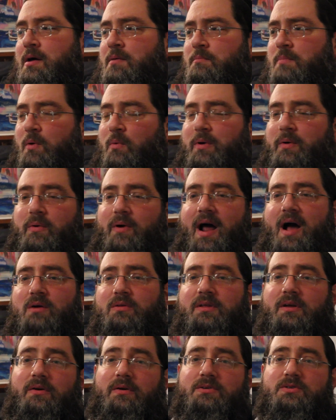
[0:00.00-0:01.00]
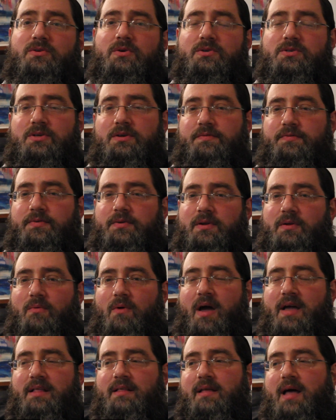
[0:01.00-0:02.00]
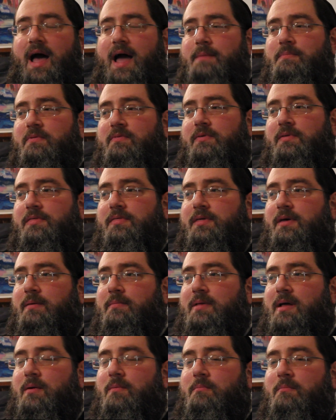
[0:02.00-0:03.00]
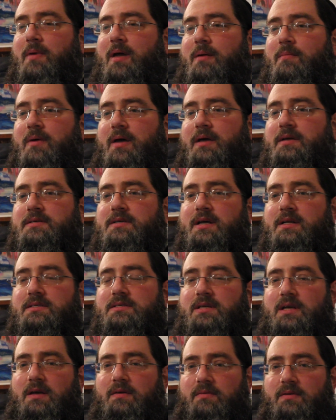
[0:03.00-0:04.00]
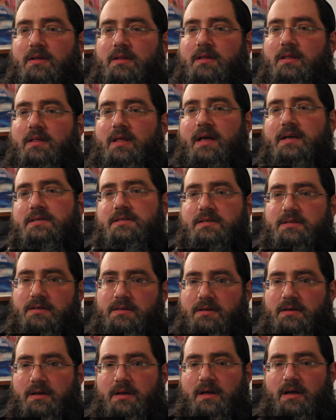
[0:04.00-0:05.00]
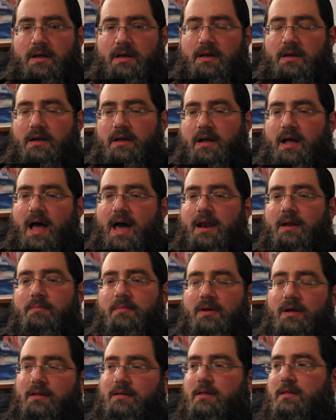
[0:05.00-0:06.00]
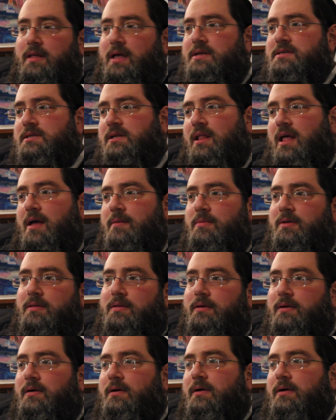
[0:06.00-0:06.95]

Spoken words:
But we were out there searching for the right type of a theme that may make sense even in today's economy and today's climate,